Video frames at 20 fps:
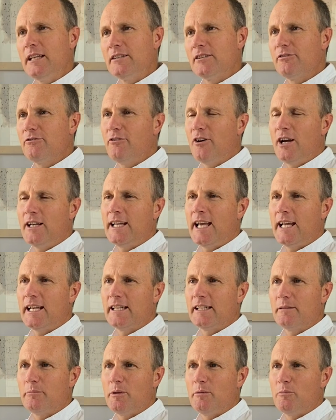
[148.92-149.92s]
to find out a
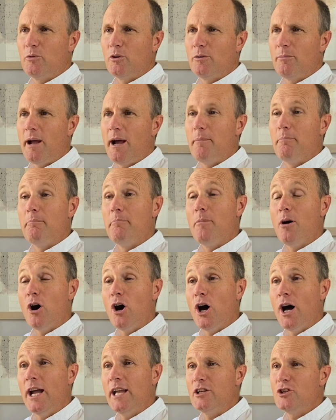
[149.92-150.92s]
little bit more about
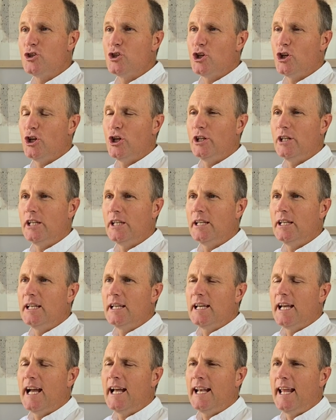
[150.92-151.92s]
my journey
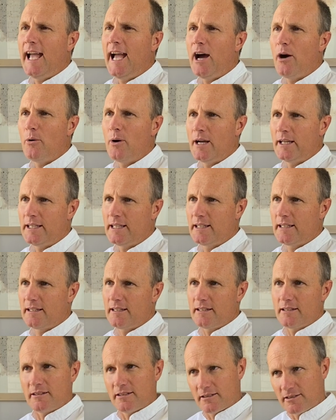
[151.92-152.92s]
and how
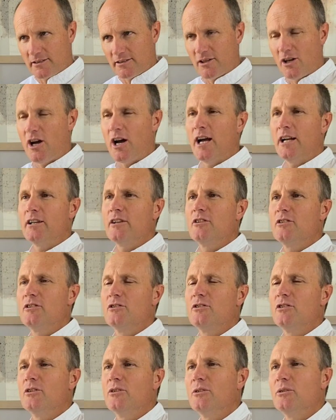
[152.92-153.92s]
I decided
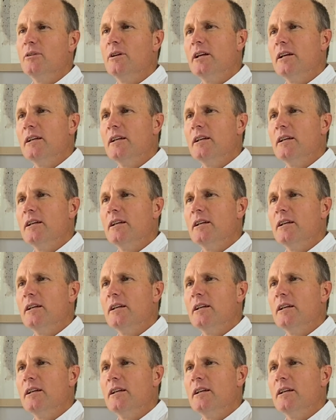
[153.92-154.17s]
to